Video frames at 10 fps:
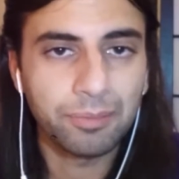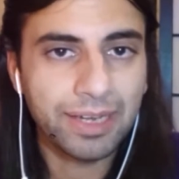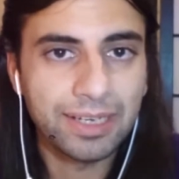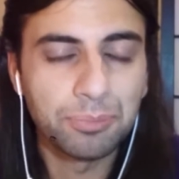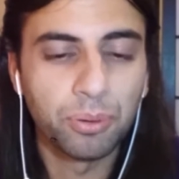I
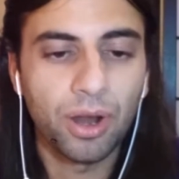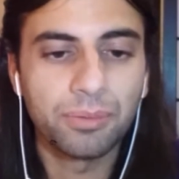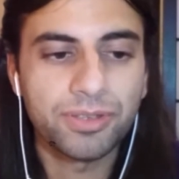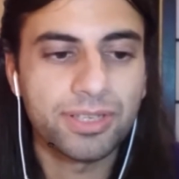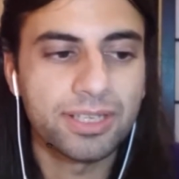can't make any
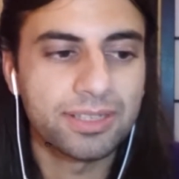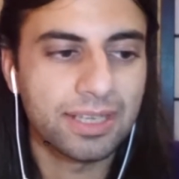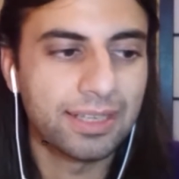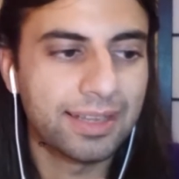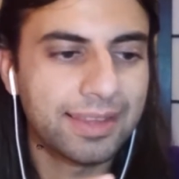
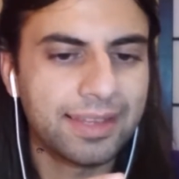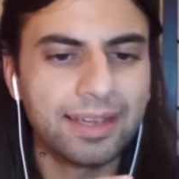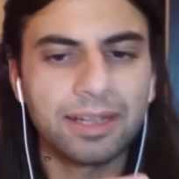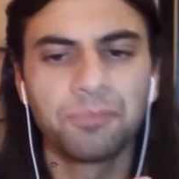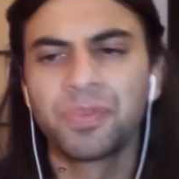promises, and I
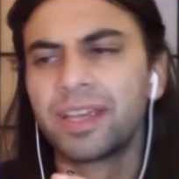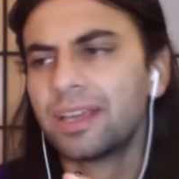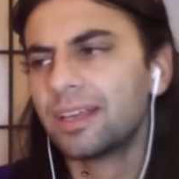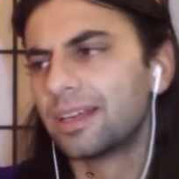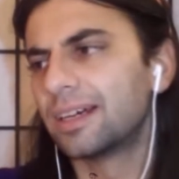think
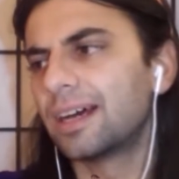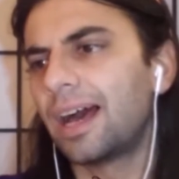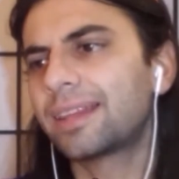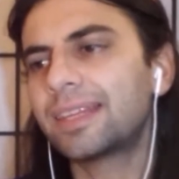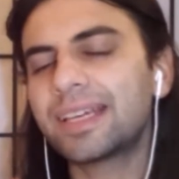
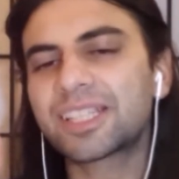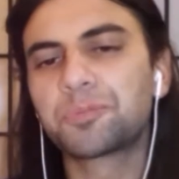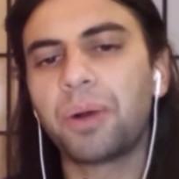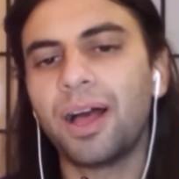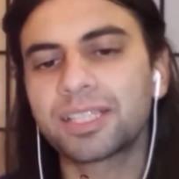
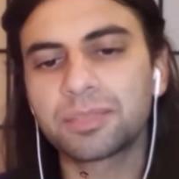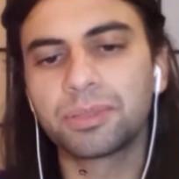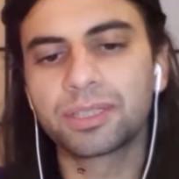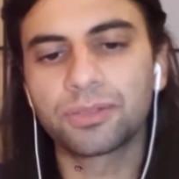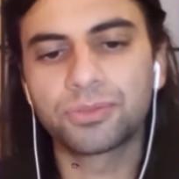it's
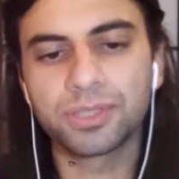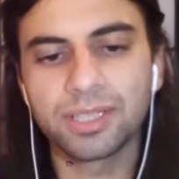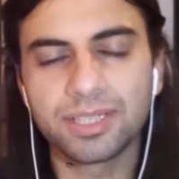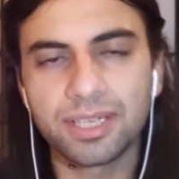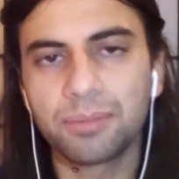possible that
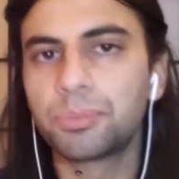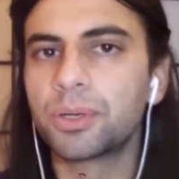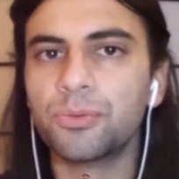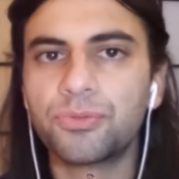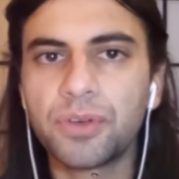for
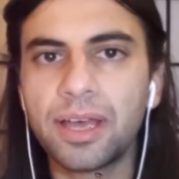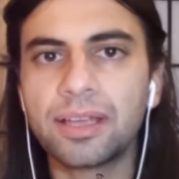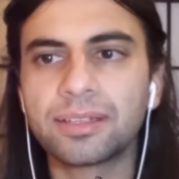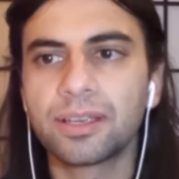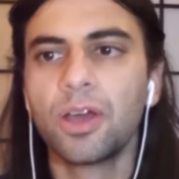December
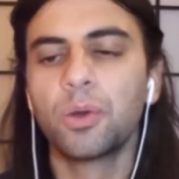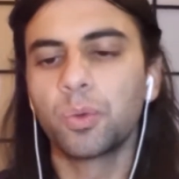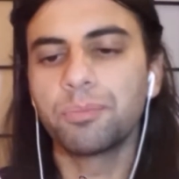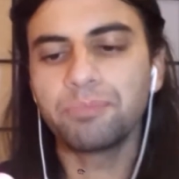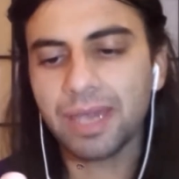event,
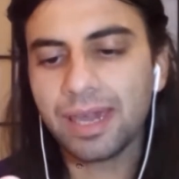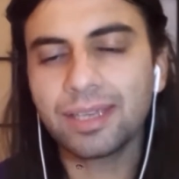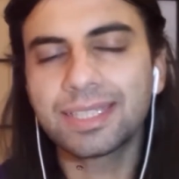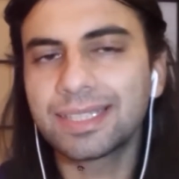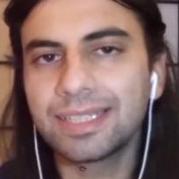we
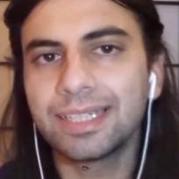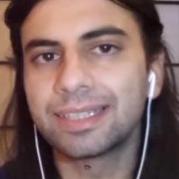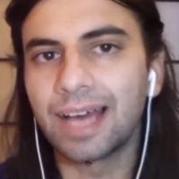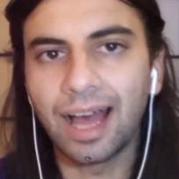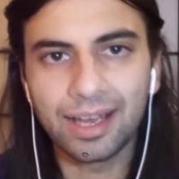may
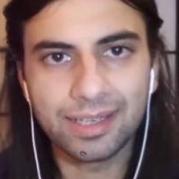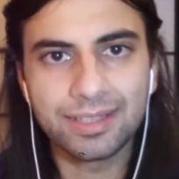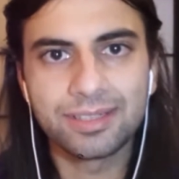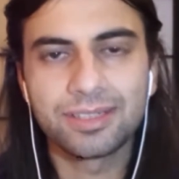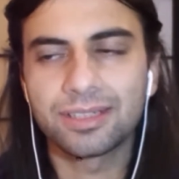see an
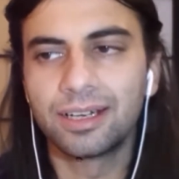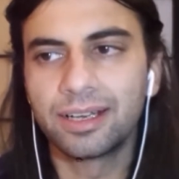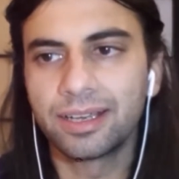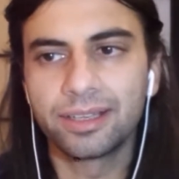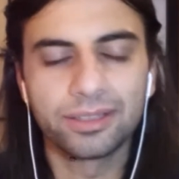
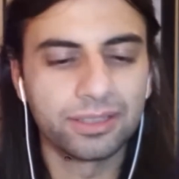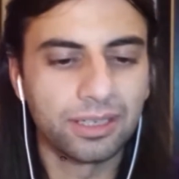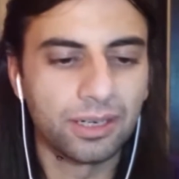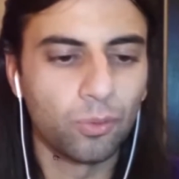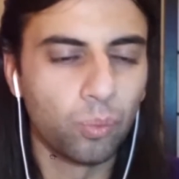ice
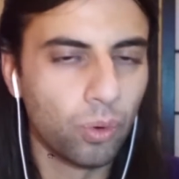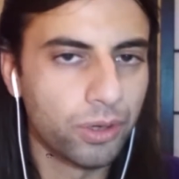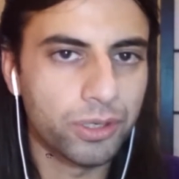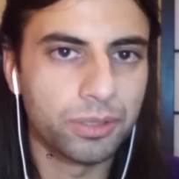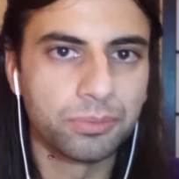and
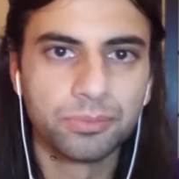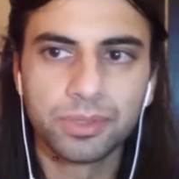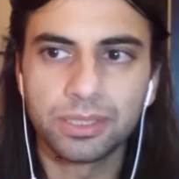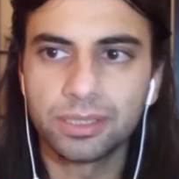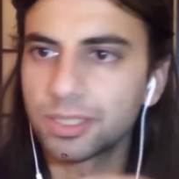
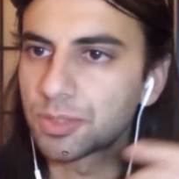water